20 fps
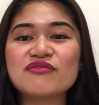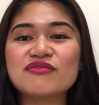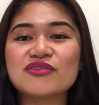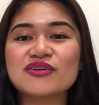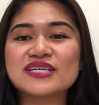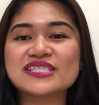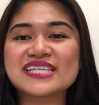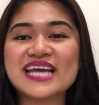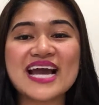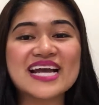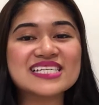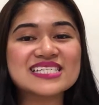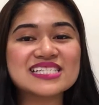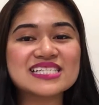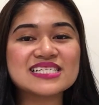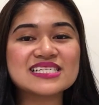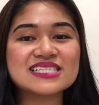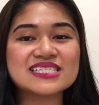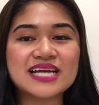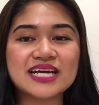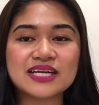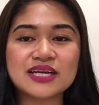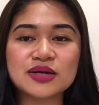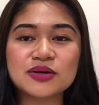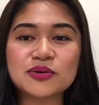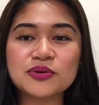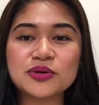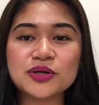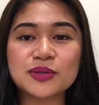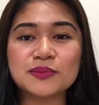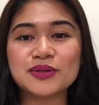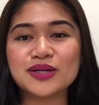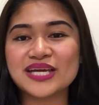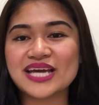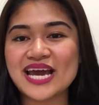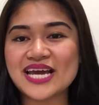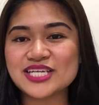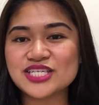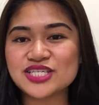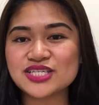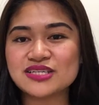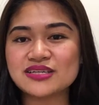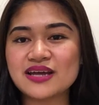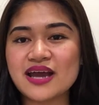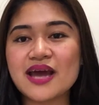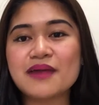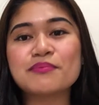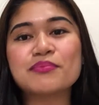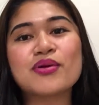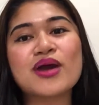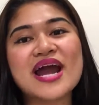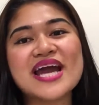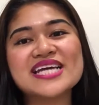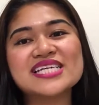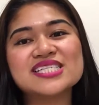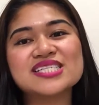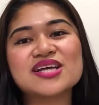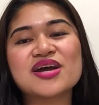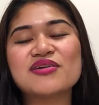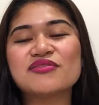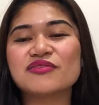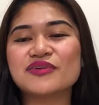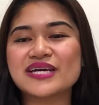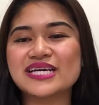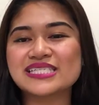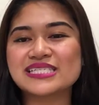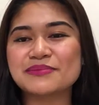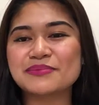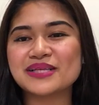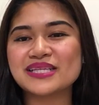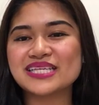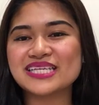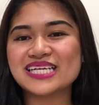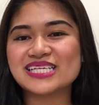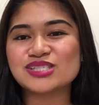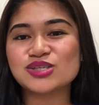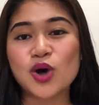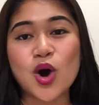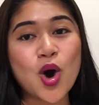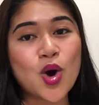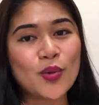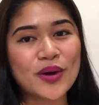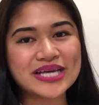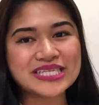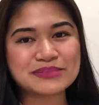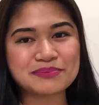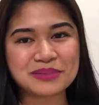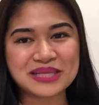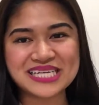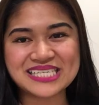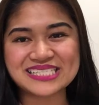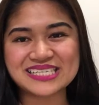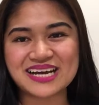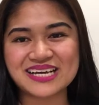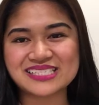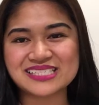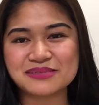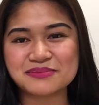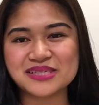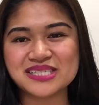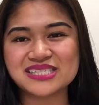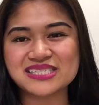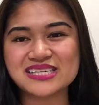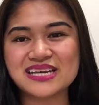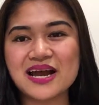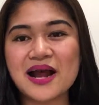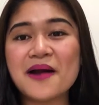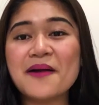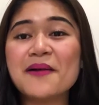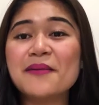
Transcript: for his excellent technical communication and praised for his ability to always please customers.